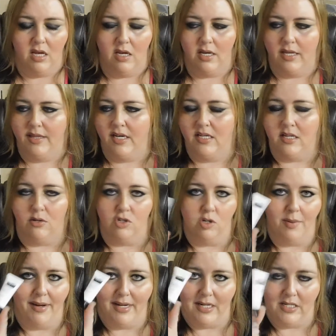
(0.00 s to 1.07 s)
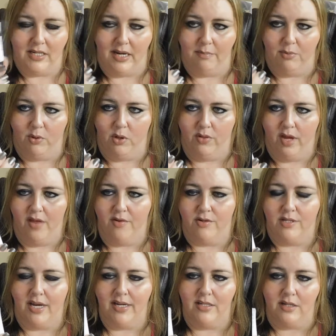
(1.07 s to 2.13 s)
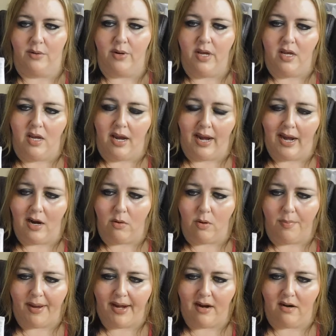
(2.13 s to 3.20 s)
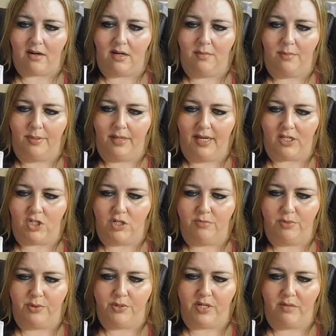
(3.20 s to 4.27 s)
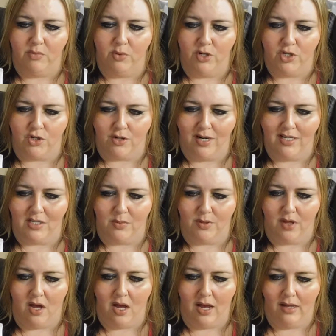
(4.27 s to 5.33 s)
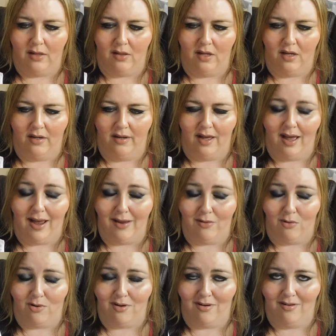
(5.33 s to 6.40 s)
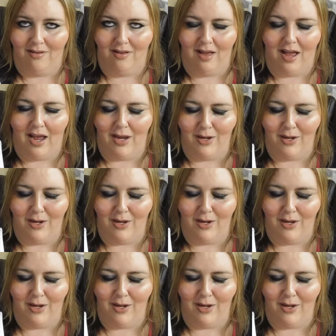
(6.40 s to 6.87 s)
it tells you about each sample on the other side. So, Air Repair Complexion Boosting Moisturizer with hyaluronic